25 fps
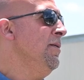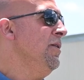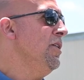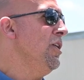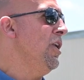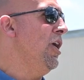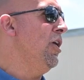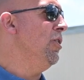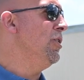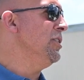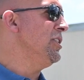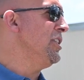You
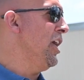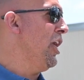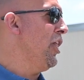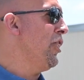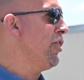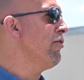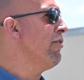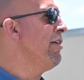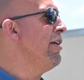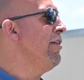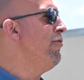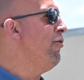know, is he a
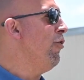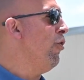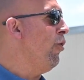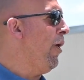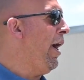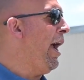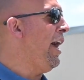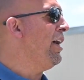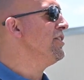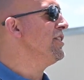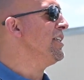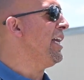3-4
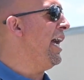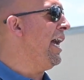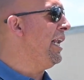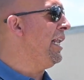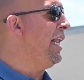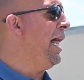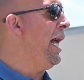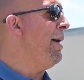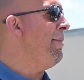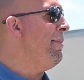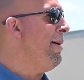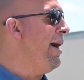outside
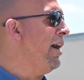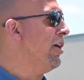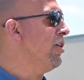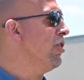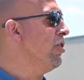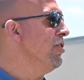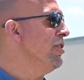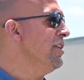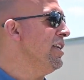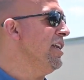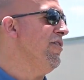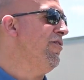linebacker
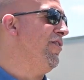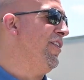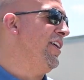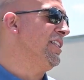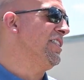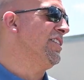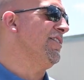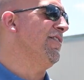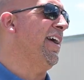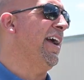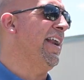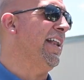or
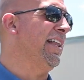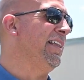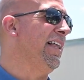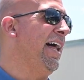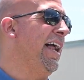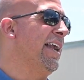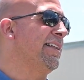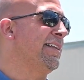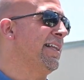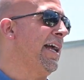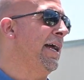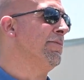defensive end? A
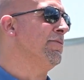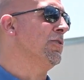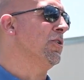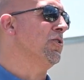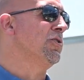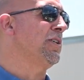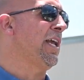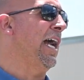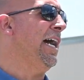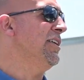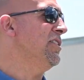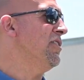lot of times
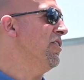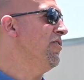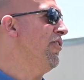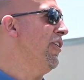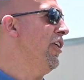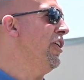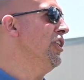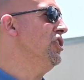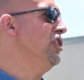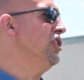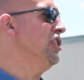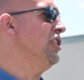those guys are
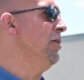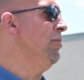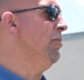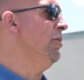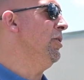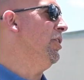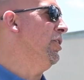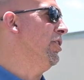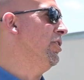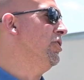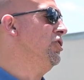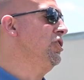very
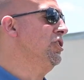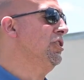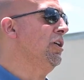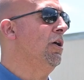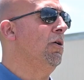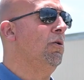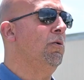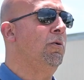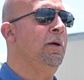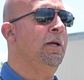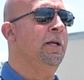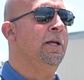similar,
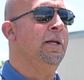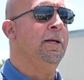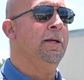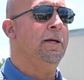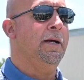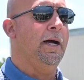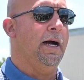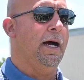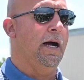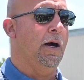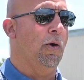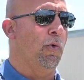so
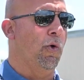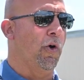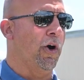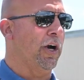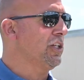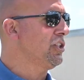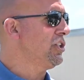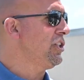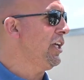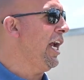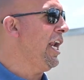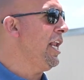we're
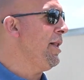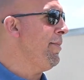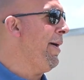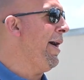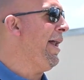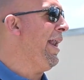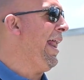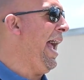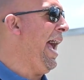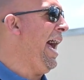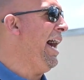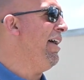excited
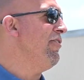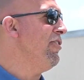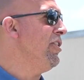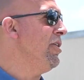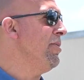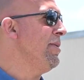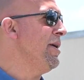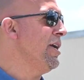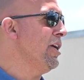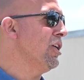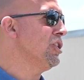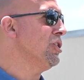about having
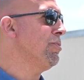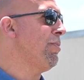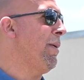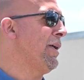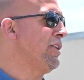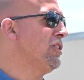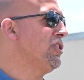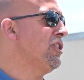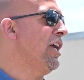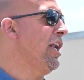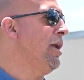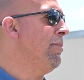him here,
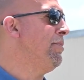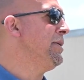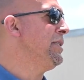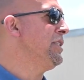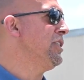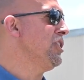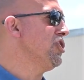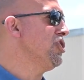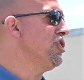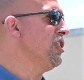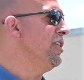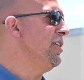especially at a
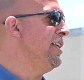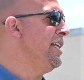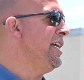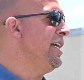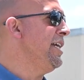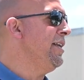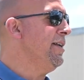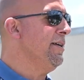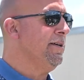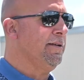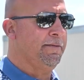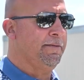position of need.